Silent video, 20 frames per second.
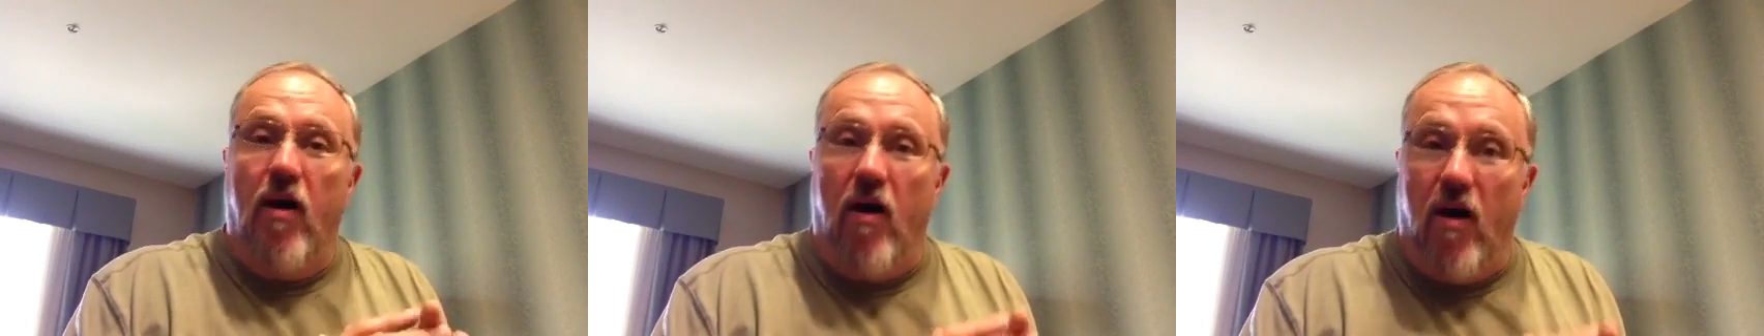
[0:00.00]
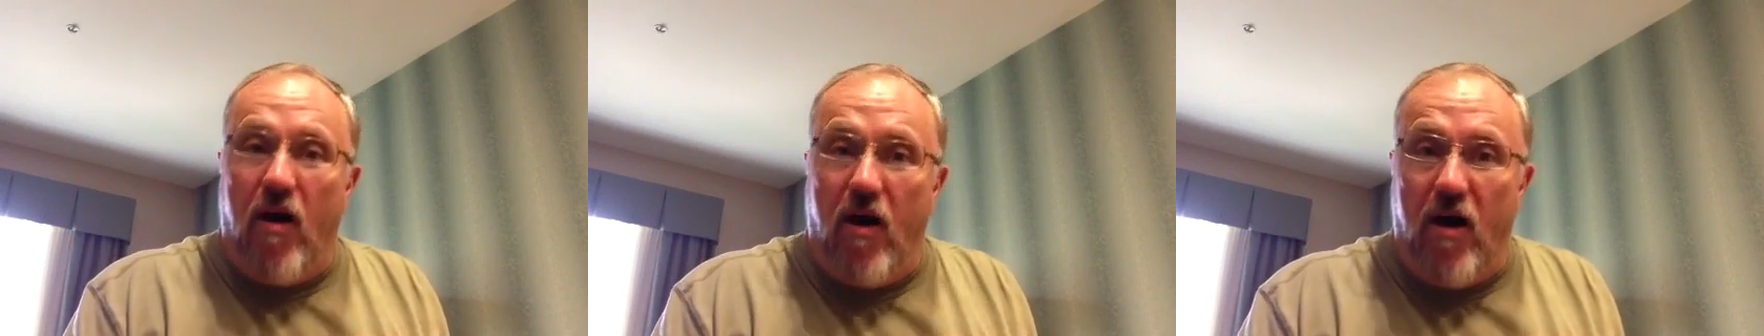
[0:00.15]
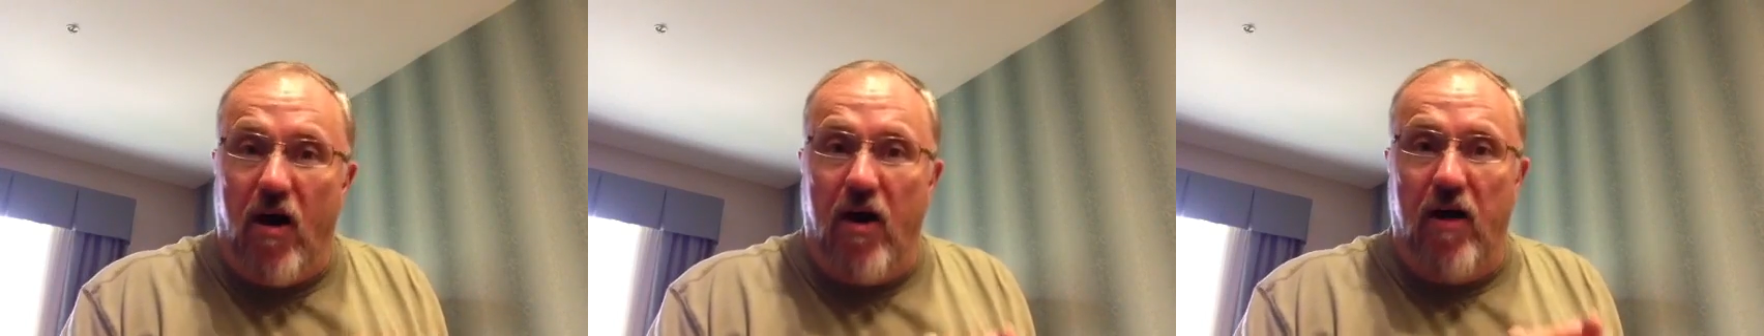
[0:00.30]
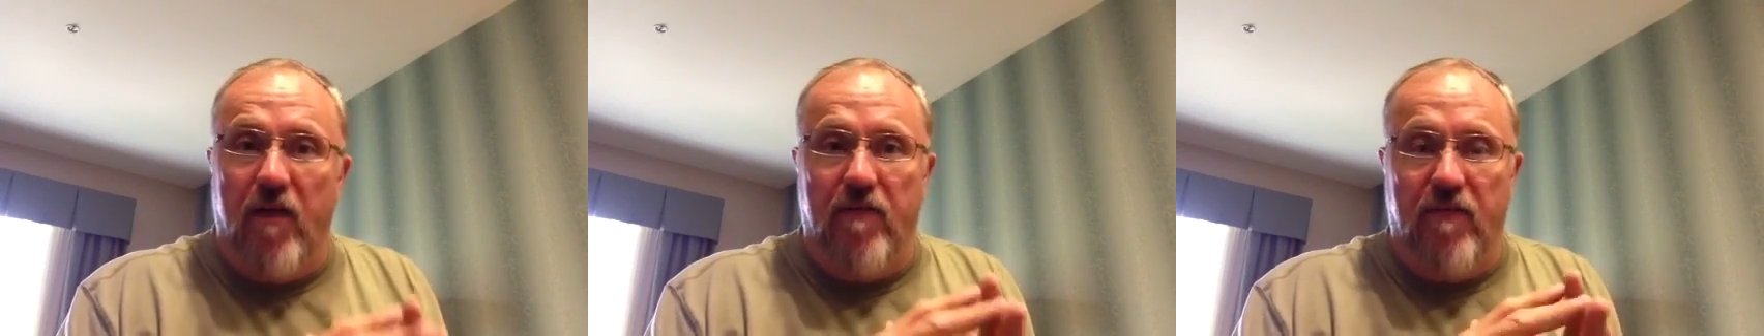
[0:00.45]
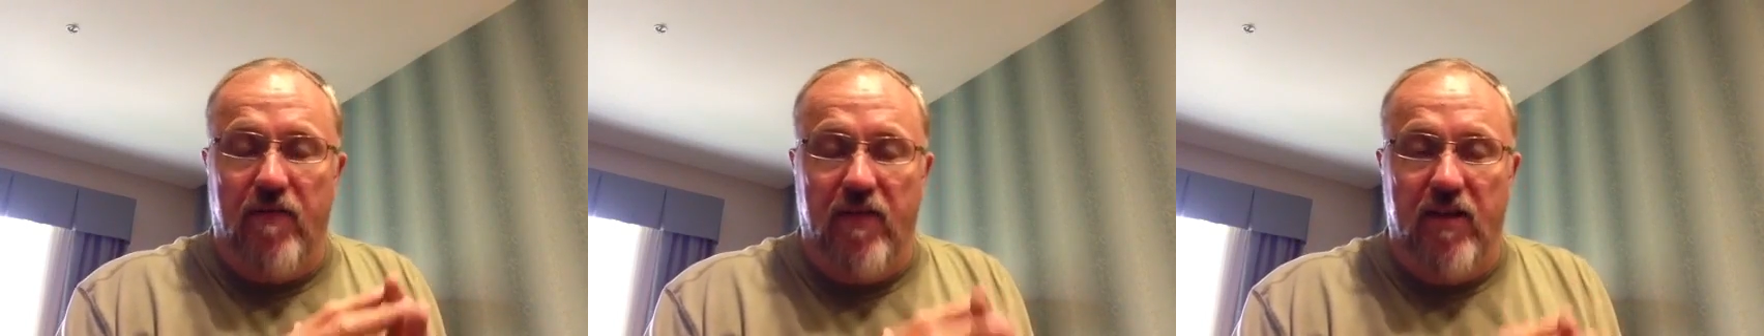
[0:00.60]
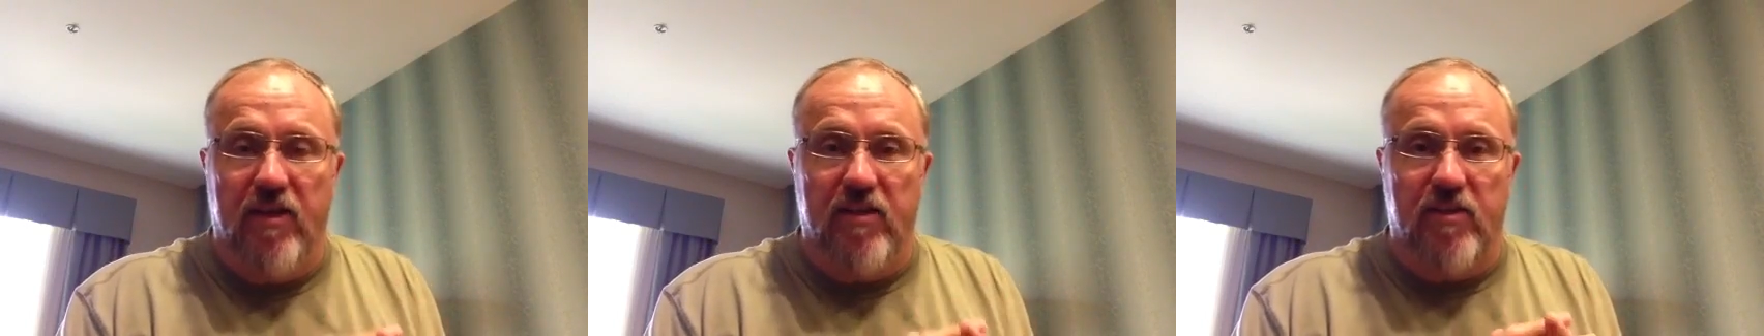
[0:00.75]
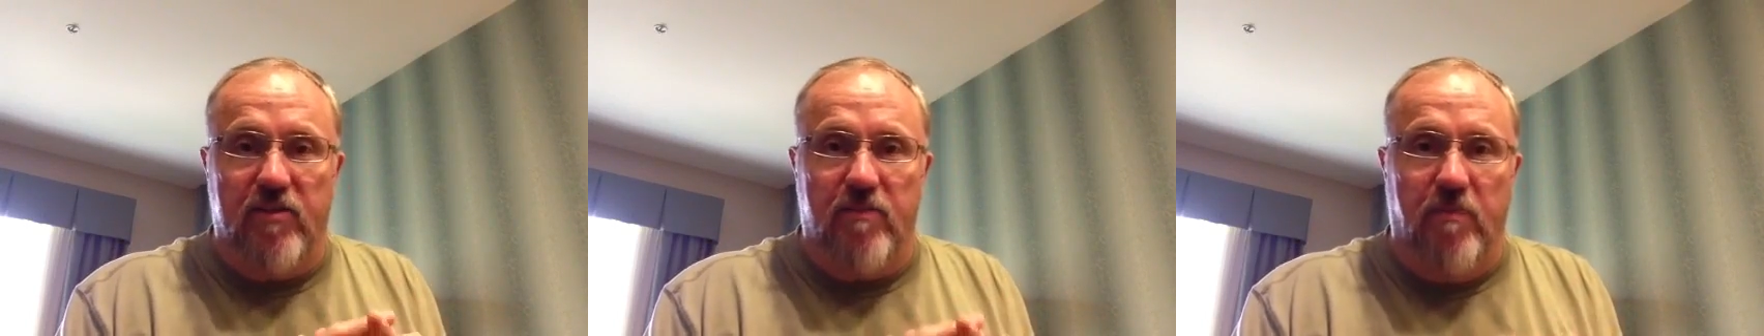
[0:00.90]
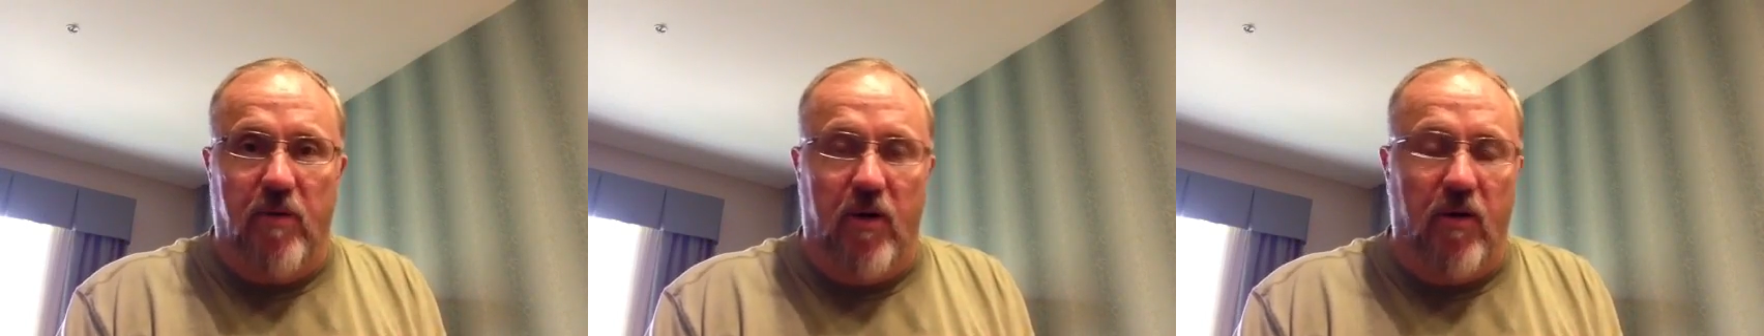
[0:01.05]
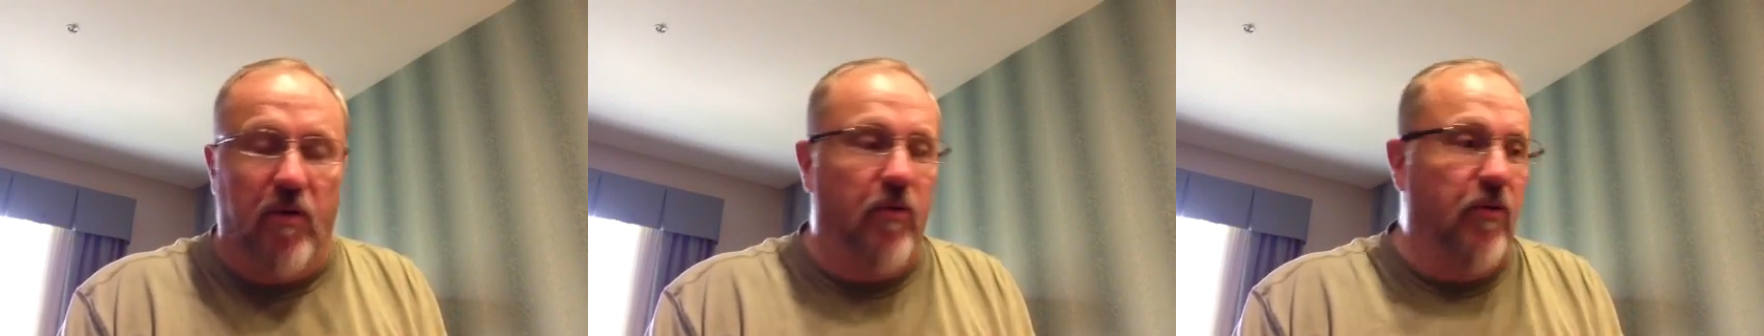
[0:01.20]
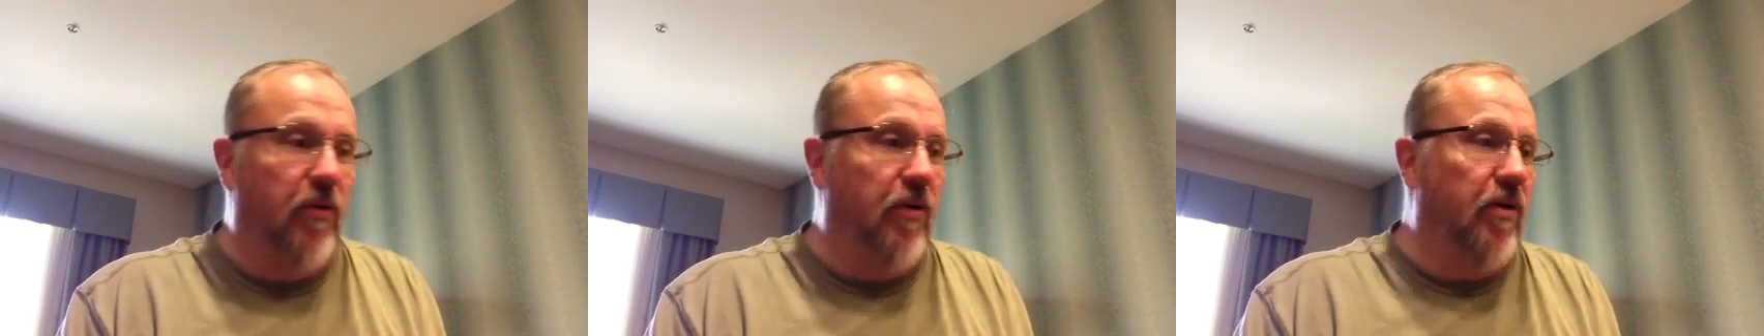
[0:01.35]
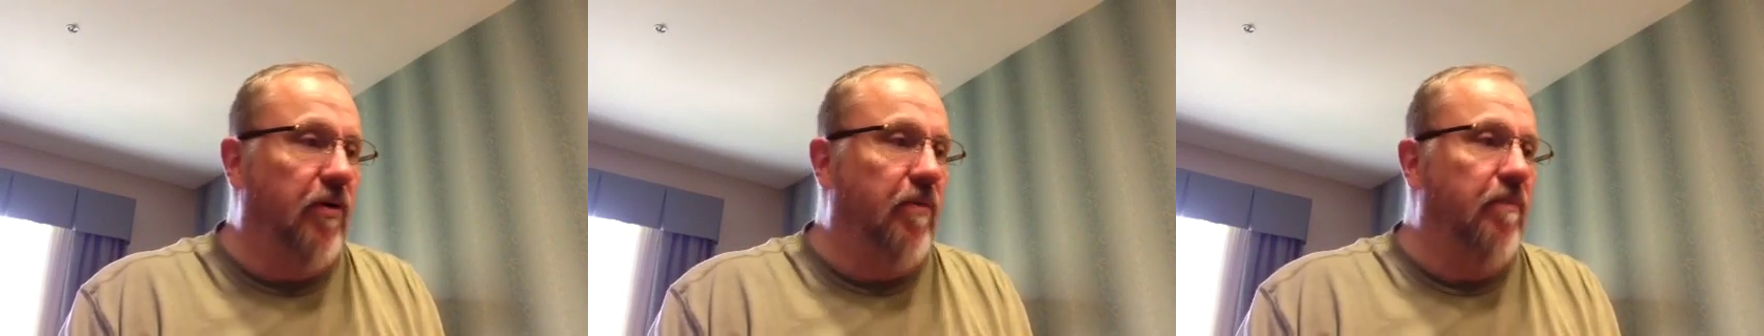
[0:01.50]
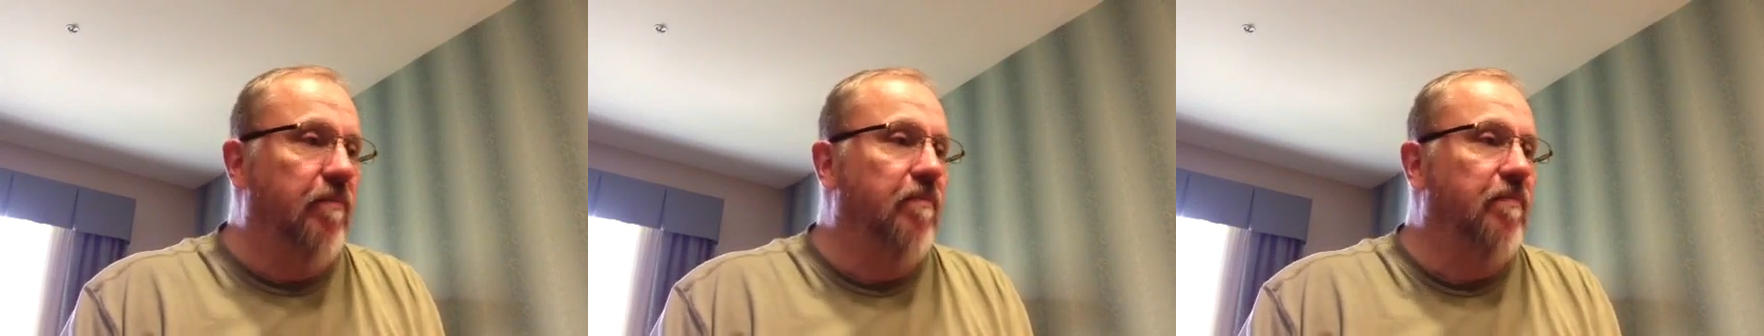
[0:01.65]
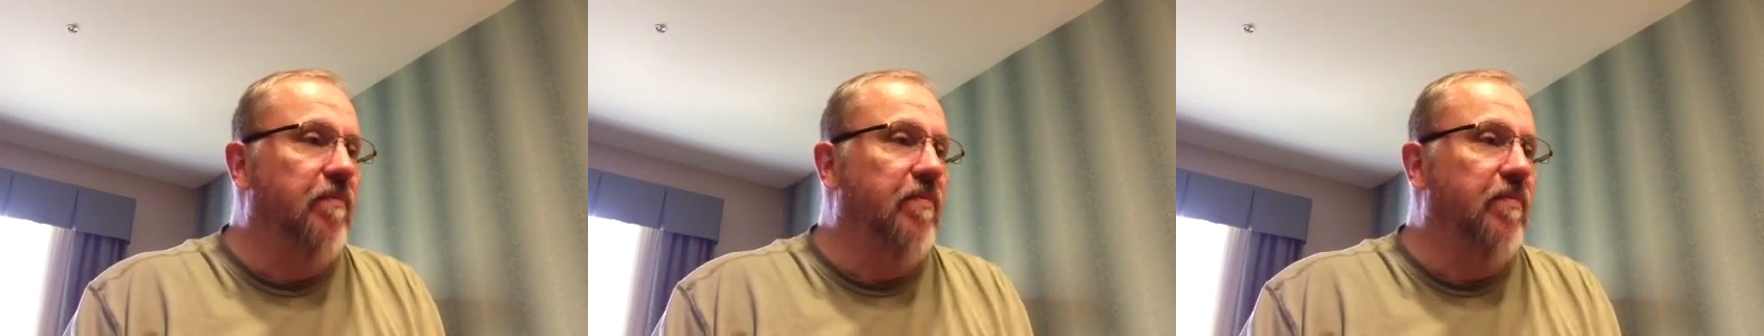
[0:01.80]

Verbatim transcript: on this boulder,